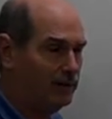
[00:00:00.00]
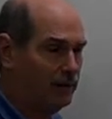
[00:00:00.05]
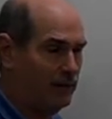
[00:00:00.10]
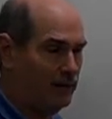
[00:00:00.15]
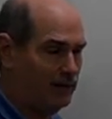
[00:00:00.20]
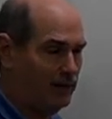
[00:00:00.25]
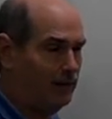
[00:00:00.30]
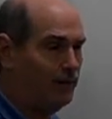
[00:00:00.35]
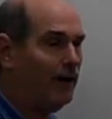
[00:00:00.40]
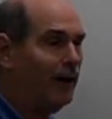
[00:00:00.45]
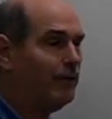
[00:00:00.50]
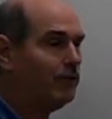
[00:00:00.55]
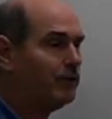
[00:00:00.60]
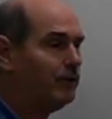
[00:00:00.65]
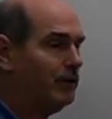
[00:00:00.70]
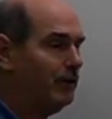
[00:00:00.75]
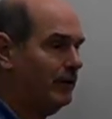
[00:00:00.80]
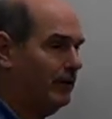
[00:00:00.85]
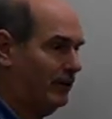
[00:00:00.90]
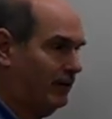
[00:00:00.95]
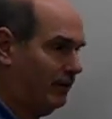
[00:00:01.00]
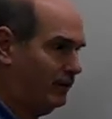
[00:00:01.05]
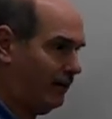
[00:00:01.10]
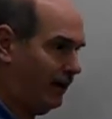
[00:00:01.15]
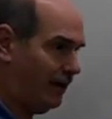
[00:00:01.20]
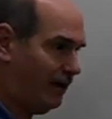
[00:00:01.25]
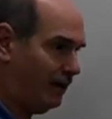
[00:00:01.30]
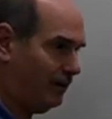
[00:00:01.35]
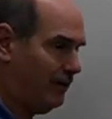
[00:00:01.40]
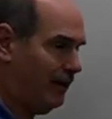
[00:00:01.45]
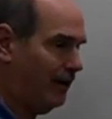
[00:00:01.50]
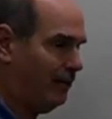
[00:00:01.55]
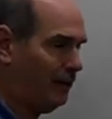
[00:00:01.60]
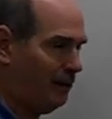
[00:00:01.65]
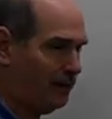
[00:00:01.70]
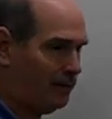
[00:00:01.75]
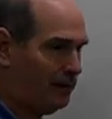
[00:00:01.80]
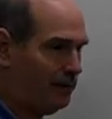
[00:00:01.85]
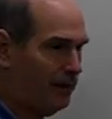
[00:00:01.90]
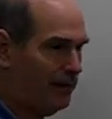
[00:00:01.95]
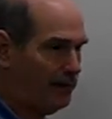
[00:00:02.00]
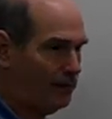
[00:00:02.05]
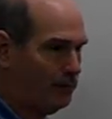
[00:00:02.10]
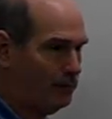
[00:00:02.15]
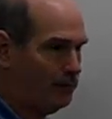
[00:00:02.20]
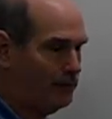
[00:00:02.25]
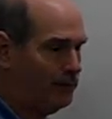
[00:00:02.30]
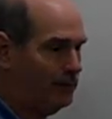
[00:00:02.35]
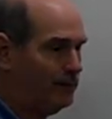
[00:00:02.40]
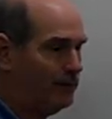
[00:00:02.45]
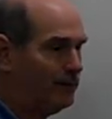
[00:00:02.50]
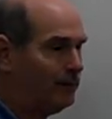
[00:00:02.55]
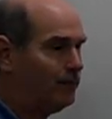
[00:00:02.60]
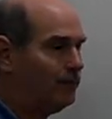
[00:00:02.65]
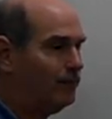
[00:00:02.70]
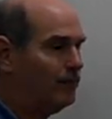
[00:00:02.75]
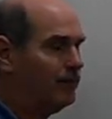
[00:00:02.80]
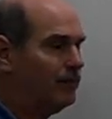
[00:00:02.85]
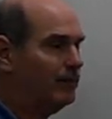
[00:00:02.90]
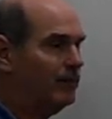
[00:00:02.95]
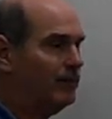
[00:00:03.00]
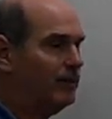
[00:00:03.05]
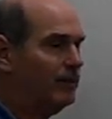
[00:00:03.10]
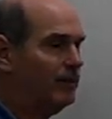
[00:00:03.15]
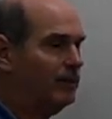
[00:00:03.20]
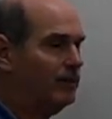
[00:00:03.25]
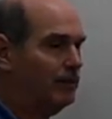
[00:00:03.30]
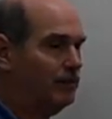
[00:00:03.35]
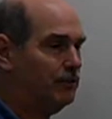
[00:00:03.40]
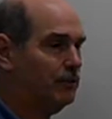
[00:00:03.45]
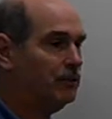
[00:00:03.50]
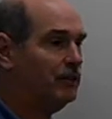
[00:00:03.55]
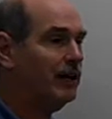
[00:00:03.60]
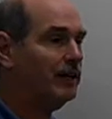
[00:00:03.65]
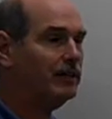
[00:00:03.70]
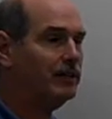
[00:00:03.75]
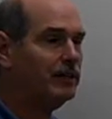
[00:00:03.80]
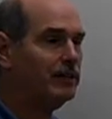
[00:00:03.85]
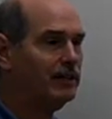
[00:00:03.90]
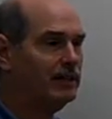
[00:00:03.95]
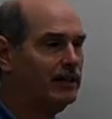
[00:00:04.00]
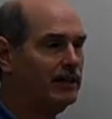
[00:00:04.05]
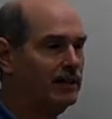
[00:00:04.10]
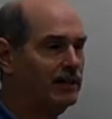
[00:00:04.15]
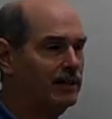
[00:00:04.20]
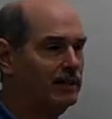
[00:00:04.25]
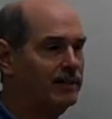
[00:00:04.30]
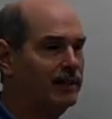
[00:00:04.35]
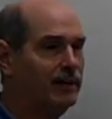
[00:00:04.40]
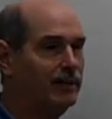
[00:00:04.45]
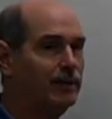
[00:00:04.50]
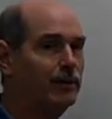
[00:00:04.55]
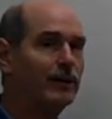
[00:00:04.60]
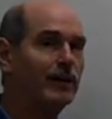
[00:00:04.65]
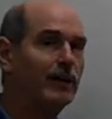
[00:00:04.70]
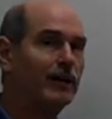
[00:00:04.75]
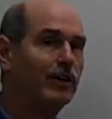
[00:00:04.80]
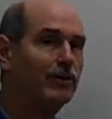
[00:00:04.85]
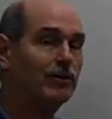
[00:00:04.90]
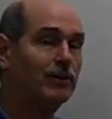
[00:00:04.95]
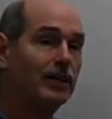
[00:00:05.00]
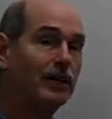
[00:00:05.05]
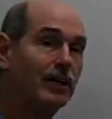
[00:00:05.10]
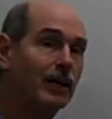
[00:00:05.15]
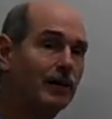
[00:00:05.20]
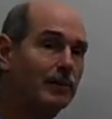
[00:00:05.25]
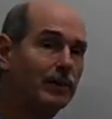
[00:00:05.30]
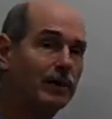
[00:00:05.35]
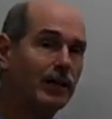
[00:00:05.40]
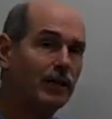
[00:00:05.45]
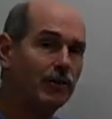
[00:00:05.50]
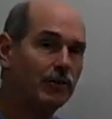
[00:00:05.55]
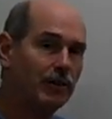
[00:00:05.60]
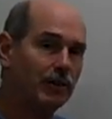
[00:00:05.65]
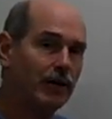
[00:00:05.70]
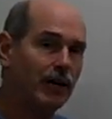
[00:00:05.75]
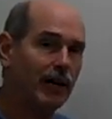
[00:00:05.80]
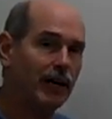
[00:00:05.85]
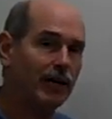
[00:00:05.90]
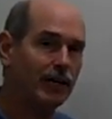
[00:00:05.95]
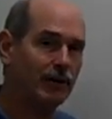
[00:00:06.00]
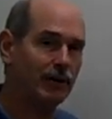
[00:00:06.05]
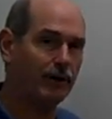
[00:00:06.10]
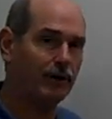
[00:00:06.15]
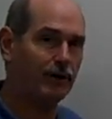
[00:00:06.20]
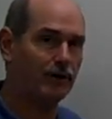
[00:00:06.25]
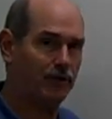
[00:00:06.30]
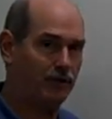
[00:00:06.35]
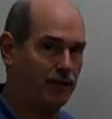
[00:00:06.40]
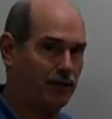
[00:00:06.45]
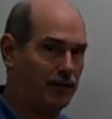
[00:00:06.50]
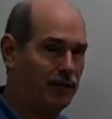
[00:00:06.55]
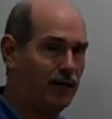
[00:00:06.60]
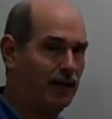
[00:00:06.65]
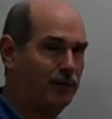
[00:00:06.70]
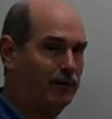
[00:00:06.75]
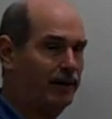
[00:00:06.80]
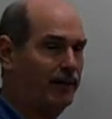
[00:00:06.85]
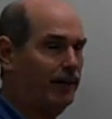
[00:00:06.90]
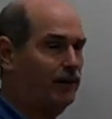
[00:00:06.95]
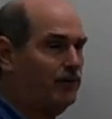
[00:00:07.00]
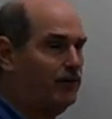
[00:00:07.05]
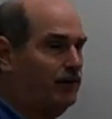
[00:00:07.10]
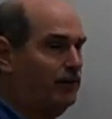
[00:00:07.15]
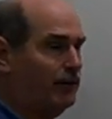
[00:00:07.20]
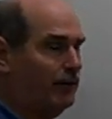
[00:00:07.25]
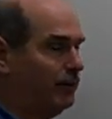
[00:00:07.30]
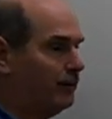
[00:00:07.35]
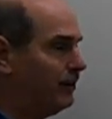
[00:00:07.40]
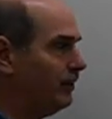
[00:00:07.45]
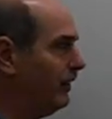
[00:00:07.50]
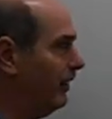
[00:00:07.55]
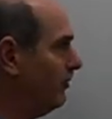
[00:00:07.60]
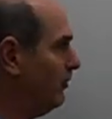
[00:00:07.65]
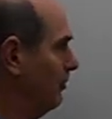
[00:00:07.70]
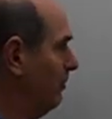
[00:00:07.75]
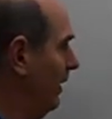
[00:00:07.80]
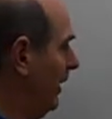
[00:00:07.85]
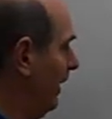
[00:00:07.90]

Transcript: and you have to dial them up in the right order. So technically, that really isn't a combination lock, because in a combination, the order doesn't